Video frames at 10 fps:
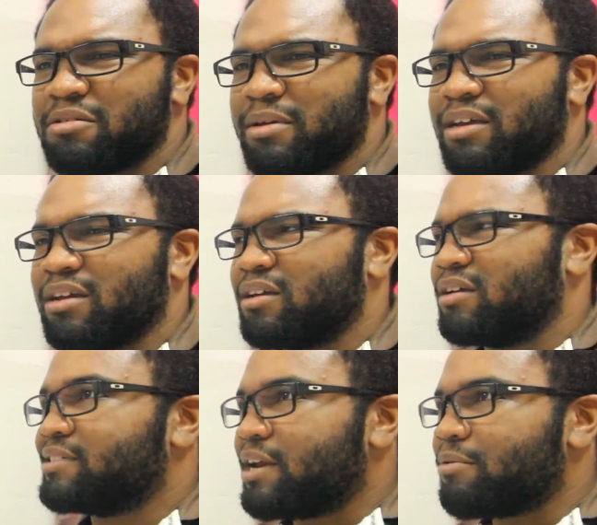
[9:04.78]
to me?
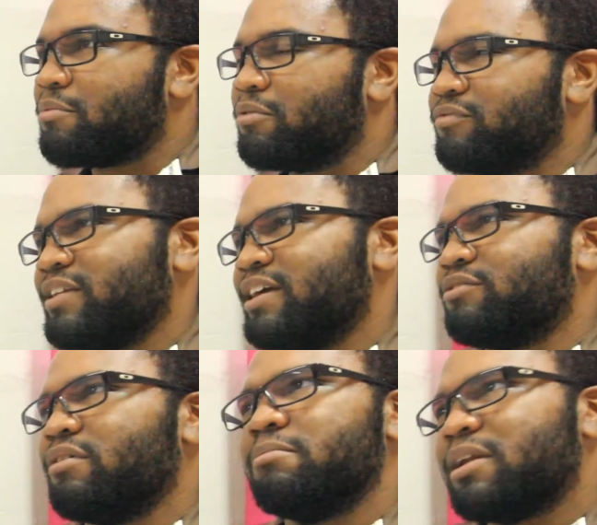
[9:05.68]
So they were willfully
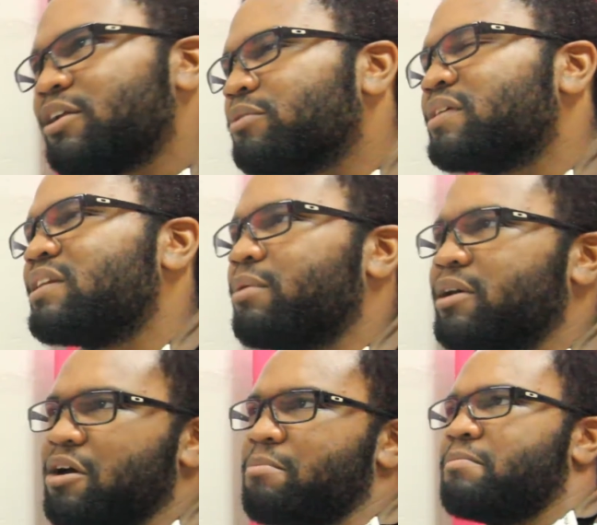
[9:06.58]
ignorant, but I don't think they were
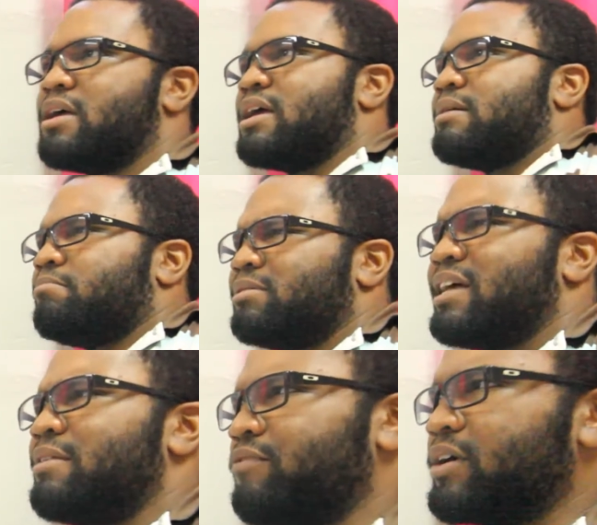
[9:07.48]
dumb. But
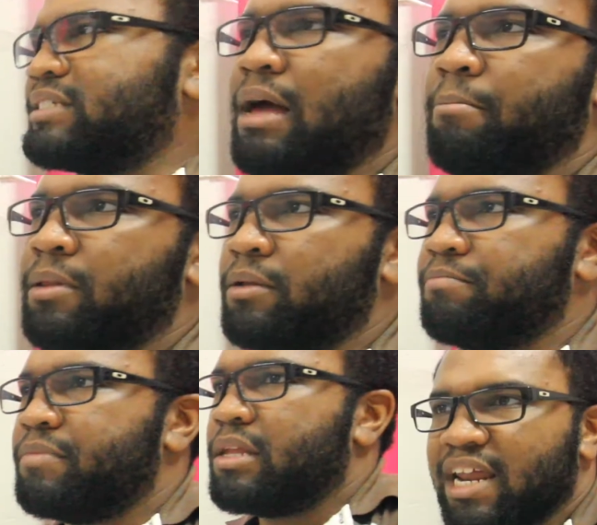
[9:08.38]
then, for example,
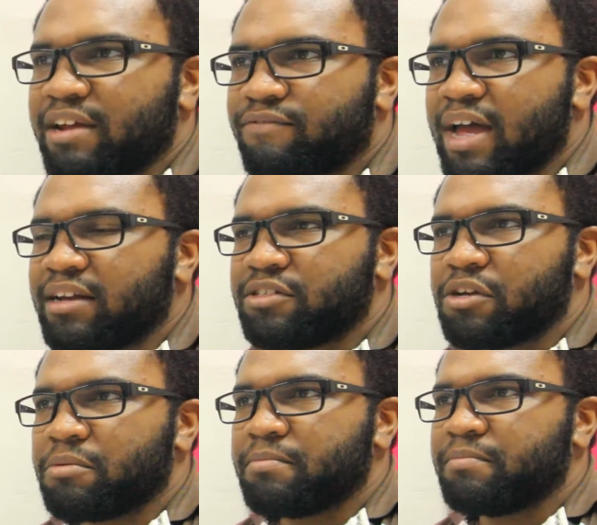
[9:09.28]
Danny
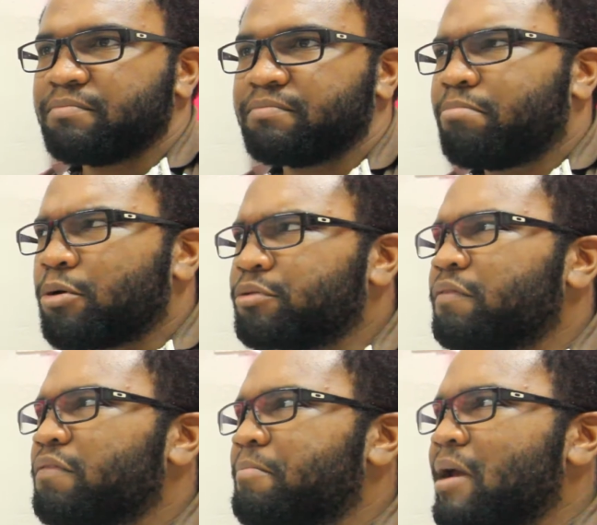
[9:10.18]
Phantom, both
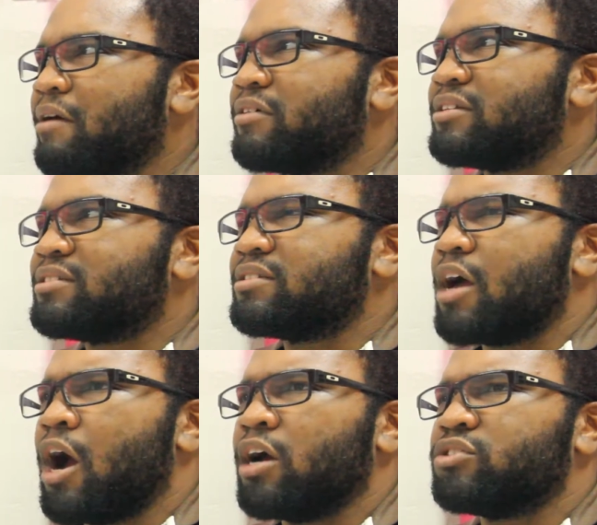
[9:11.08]
of the parents
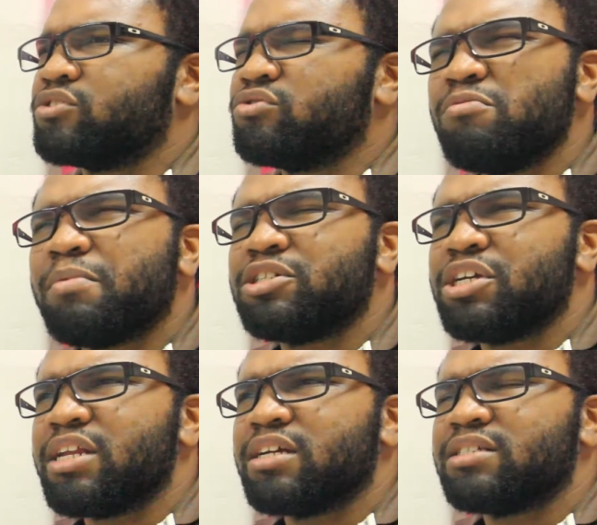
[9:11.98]
are super
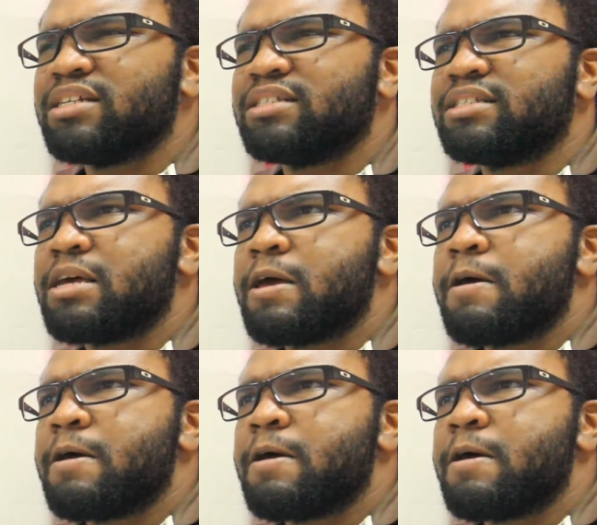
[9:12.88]
geniuses,